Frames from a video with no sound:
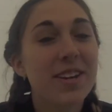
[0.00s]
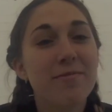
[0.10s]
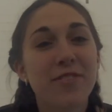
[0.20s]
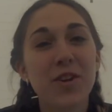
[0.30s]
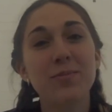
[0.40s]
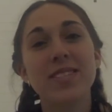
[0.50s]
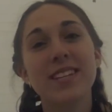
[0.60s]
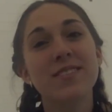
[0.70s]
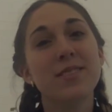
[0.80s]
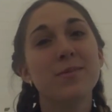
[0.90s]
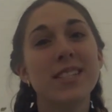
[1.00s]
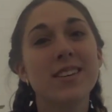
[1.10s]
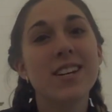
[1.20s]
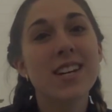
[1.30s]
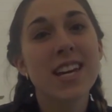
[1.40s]
I'm from St. Louis,
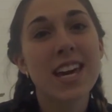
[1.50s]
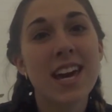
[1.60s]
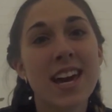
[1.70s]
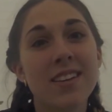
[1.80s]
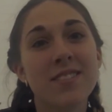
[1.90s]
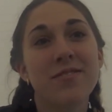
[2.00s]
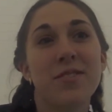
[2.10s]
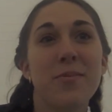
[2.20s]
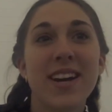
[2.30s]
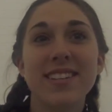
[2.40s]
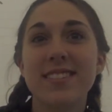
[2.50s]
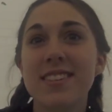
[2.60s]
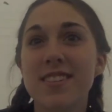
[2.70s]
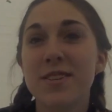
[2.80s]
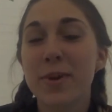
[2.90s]
Missouri, and for my
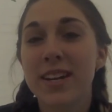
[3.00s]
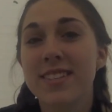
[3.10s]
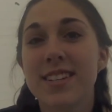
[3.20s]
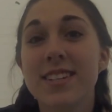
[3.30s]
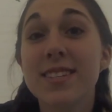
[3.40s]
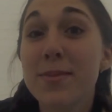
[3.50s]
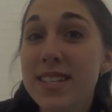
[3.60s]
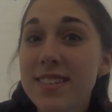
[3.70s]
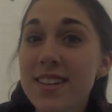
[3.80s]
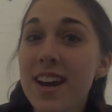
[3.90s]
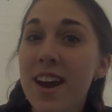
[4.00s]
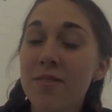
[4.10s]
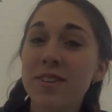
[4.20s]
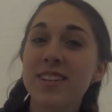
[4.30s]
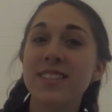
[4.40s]
senior independent study semester, I
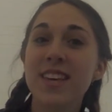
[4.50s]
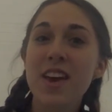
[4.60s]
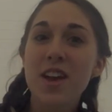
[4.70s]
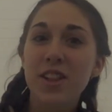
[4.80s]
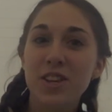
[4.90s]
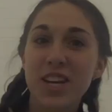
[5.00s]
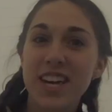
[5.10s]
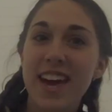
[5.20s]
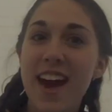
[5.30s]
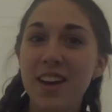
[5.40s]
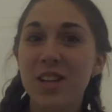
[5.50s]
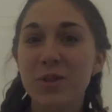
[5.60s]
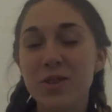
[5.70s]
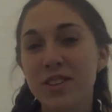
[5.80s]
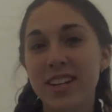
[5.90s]
was looking at
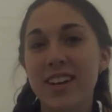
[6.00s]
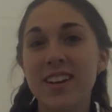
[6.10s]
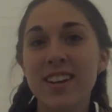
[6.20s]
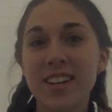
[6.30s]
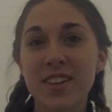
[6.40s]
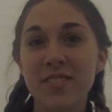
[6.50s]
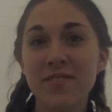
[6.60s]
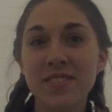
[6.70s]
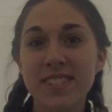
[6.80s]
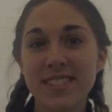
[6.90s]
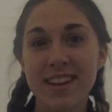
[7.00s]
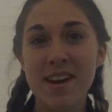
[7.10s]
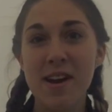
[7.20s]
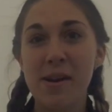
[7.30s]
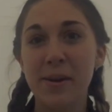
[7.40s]
colonial narratives
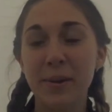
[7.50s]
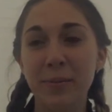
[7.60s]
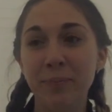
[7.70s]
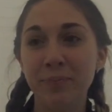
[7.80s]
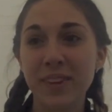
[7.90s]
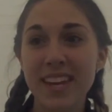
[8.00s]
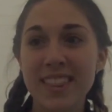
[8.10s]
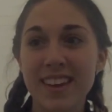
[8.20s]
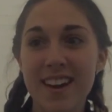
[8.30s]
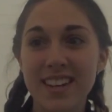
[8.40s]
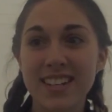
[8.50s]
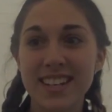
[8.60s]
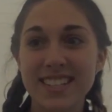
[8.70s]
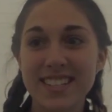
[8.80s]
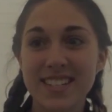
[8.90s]
in the
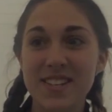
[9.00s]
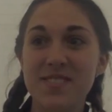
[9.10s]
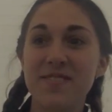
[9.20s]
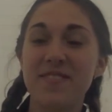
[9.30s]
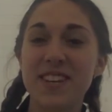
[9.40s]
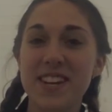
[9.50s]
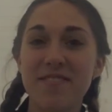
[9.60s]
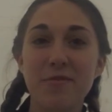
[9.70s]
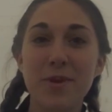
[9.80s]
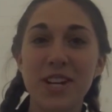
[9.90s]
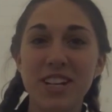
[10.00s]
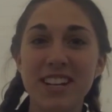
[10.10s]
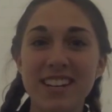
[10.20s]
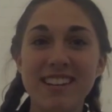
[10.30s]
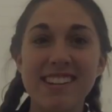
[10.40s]
context of Native
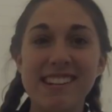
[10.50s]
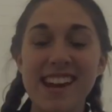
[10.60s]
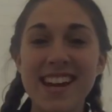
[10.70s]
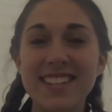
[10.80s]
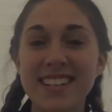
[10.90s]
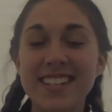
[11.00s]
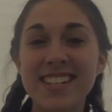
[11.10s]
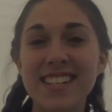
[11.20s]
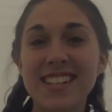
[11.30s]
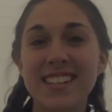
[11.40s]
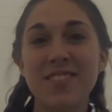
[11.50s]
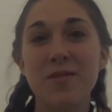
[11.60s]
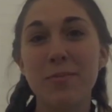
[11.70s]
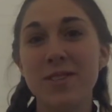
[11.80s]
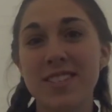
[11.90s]
American identity and
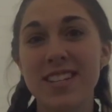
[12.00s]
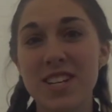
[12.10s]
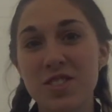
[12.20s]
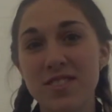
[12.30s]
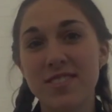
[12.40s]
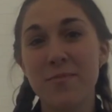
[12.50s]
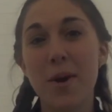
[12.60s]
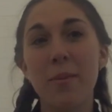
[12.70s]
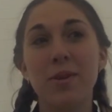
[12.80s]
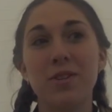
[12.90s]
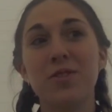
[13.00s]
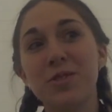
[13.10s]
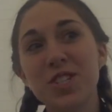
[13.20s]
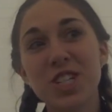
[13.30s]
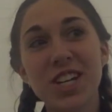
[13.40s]
representations of popular
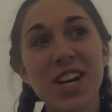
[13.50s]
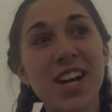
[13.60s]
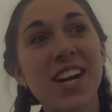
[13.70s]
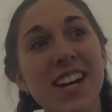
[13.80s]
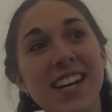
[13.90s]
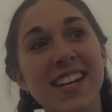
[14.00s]
culture,